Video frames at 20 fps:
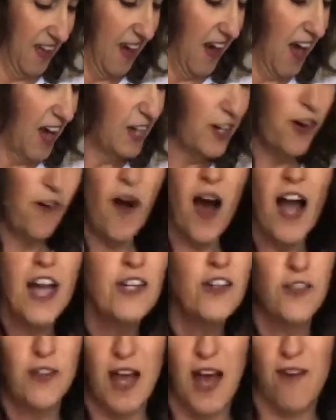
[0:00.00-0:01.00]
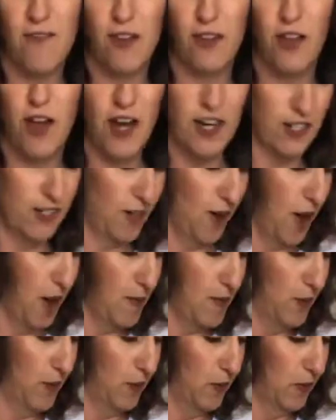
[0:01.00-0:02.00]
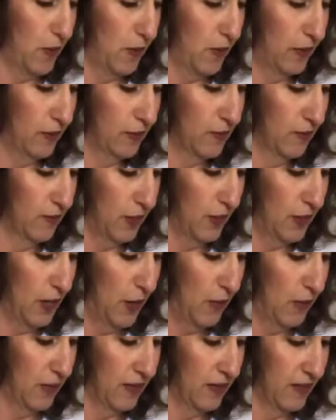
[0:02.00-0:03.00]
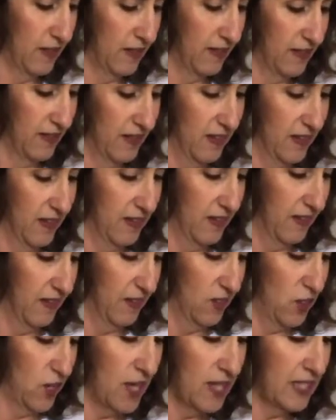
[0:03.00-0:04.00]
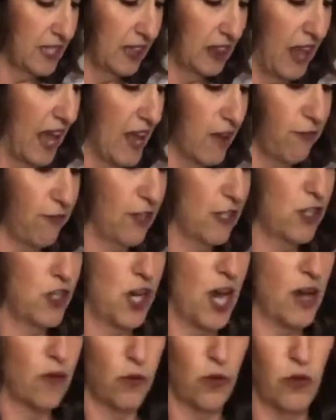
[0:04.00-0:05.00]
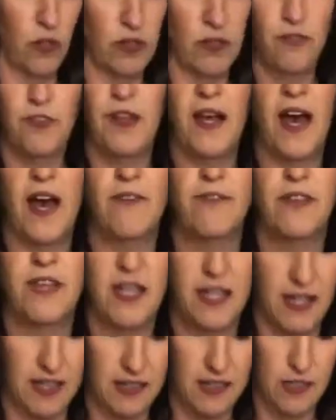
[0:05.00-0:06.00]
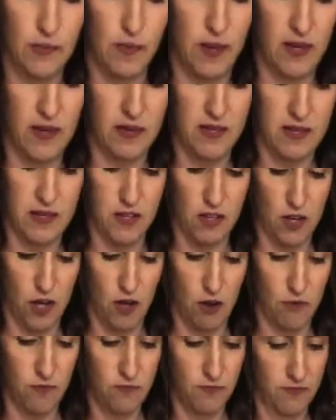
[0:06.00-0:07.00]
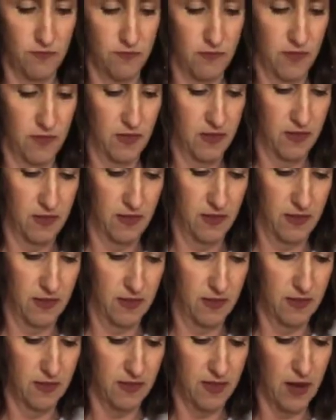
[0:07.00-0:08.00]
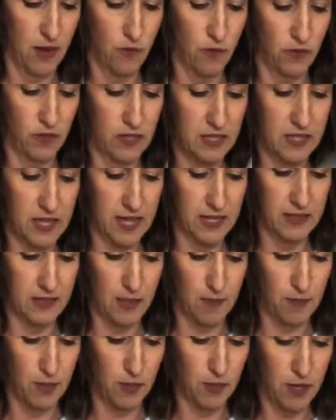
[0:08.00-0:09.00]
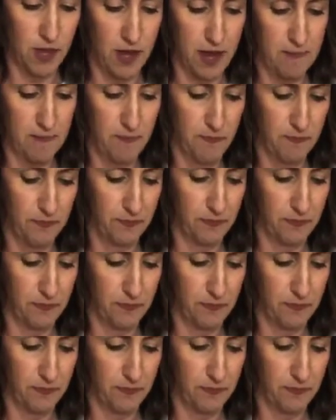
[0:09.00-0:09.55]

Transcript: I know I don't have a lot of time in the world, you know, with just life in general. And if you have kids, well then, you know, that really takes up your time.